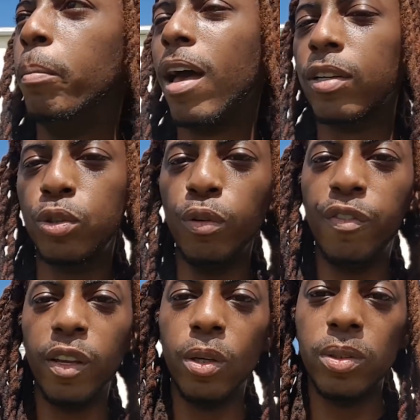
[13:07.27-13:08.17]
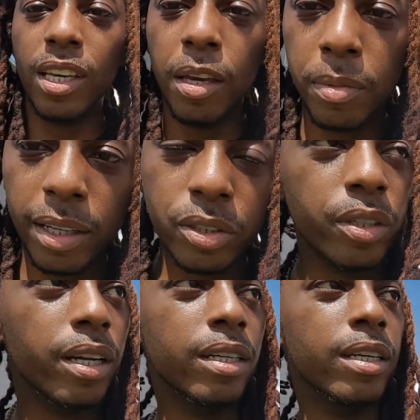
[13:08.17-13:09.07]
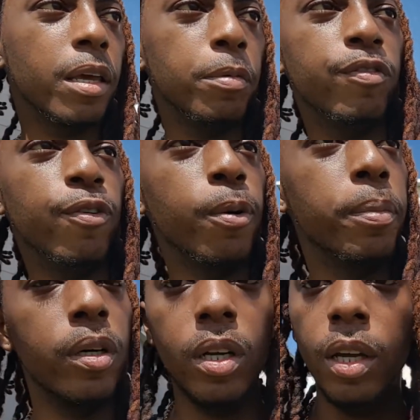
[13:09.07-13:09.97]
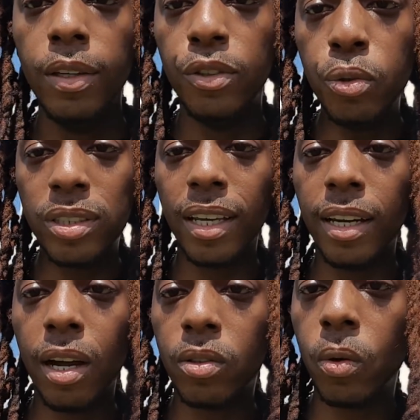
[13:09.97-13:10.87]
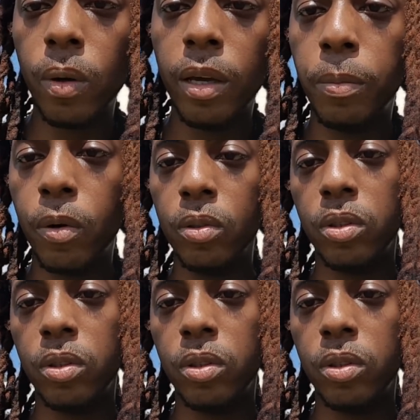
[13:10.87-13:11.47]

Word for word: Battle Truth videos came yesterday and the day before, but you stayed out the way, bro.